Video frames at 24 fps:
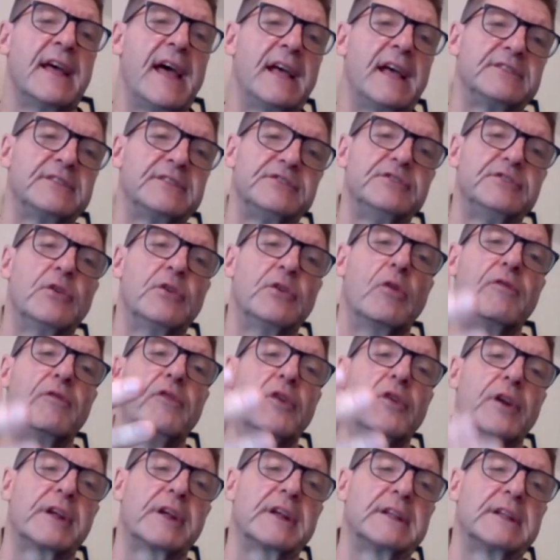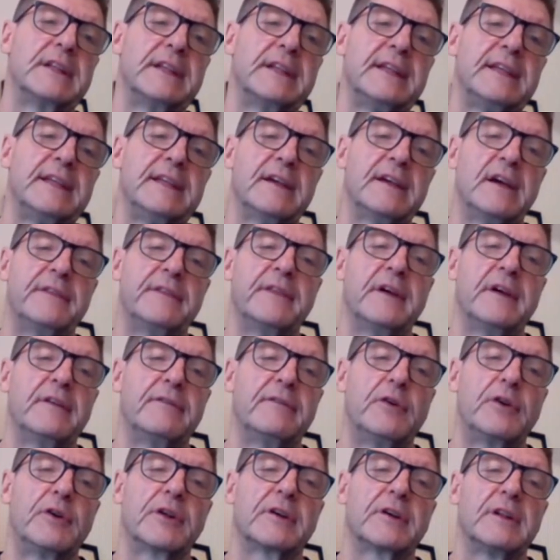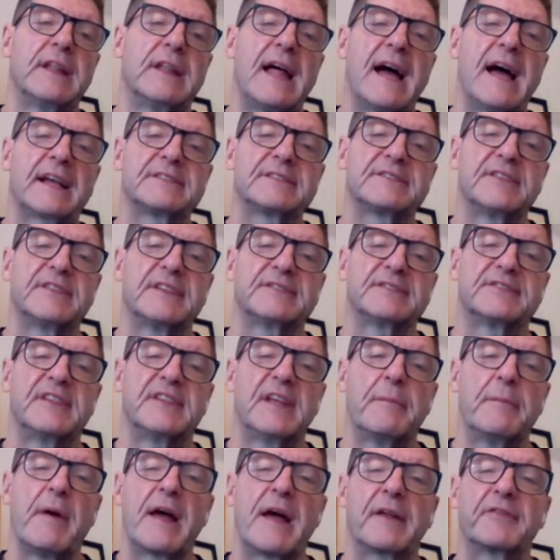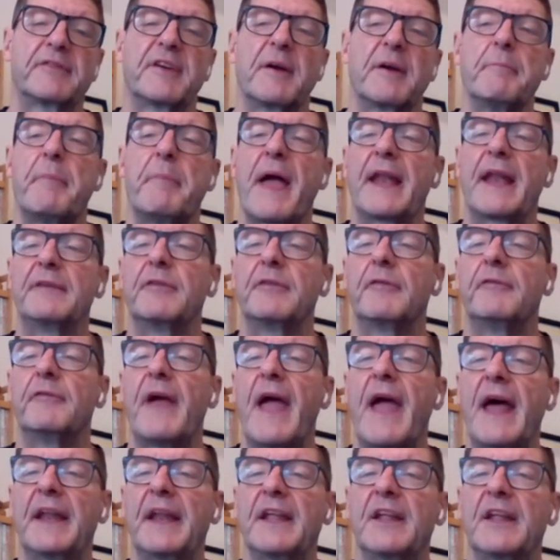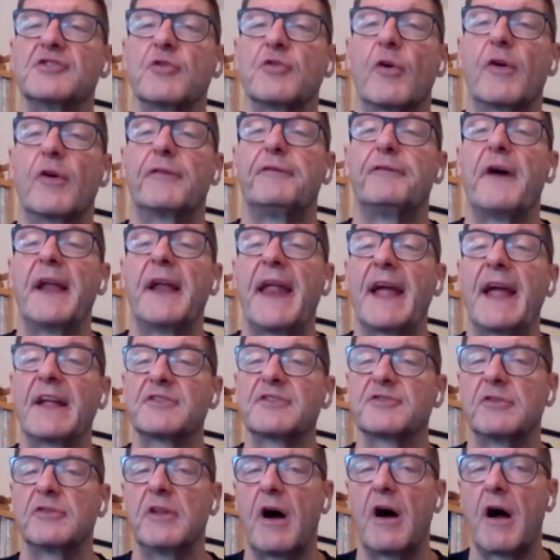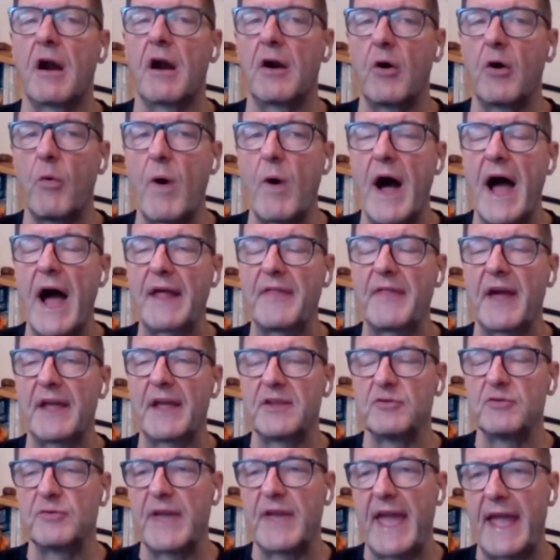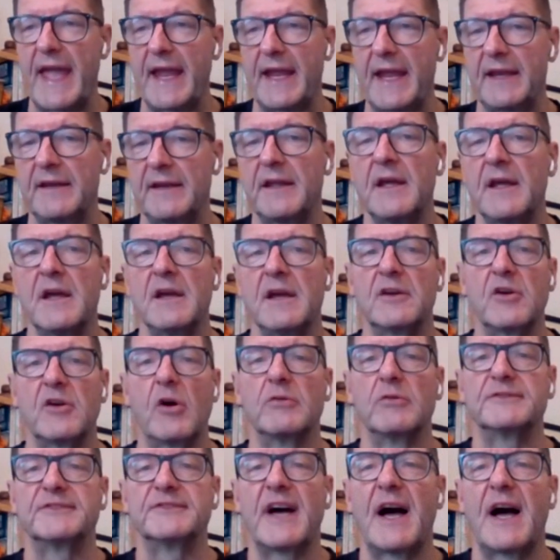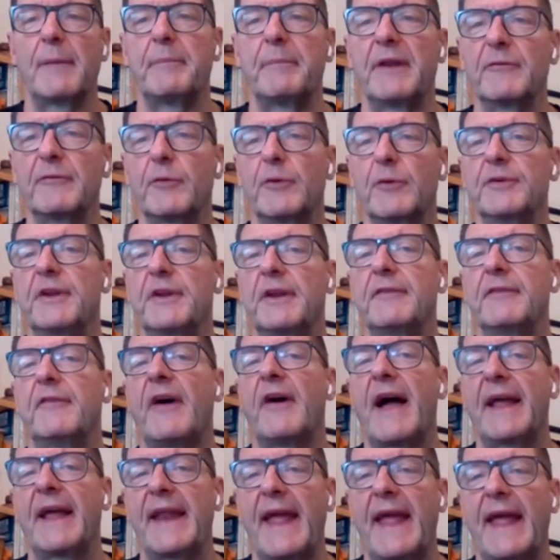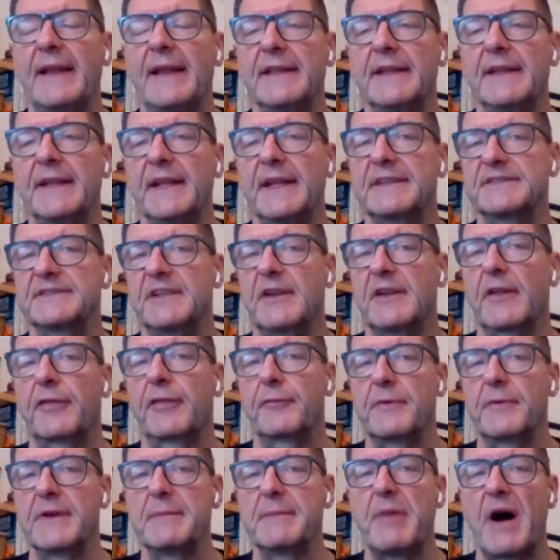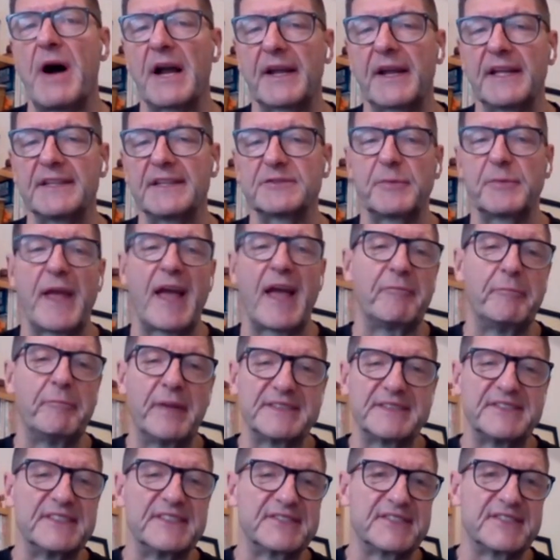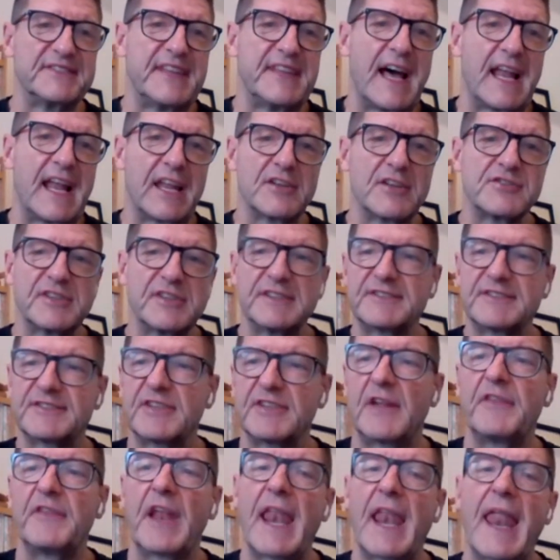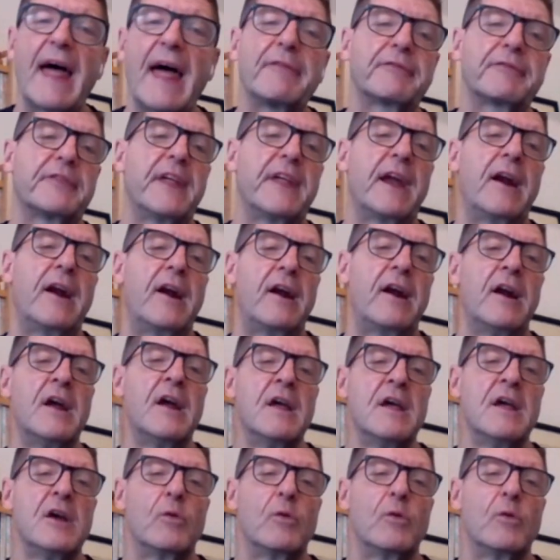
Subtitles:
As you go vertically on the vertical axis, the amount of competitive advantage or financial ROI that you gain goes up. And if we were to divide analytics into three buckets, we have business intelligence on the left there,